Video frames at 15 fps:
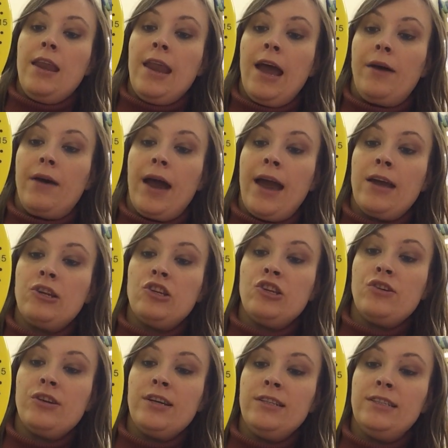Now, as
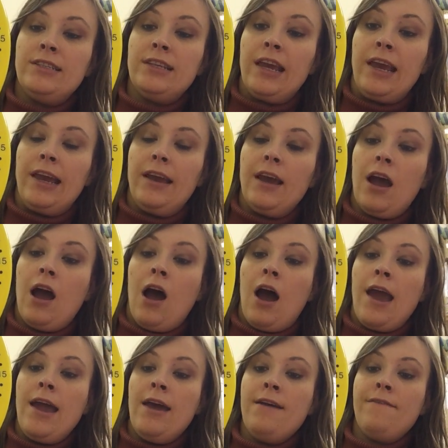you can see,
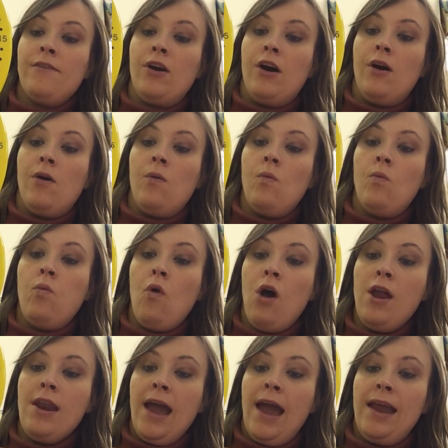I have got
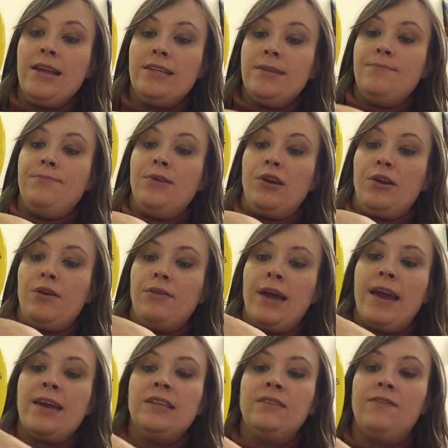one hand in blue
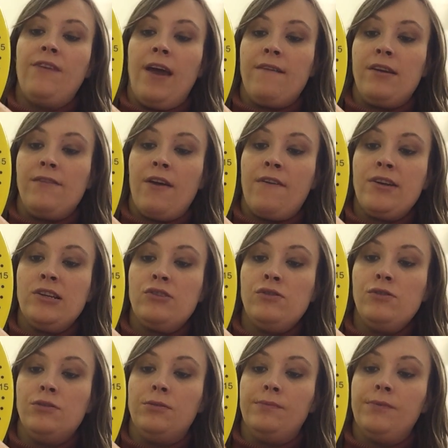that is very, very
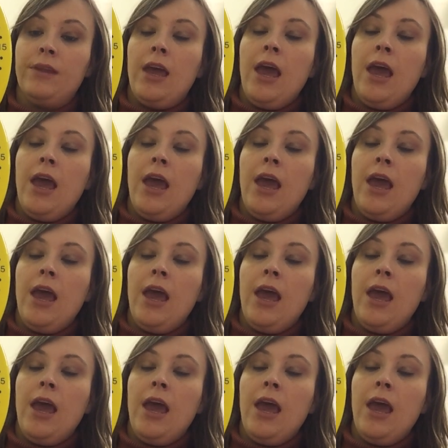tall,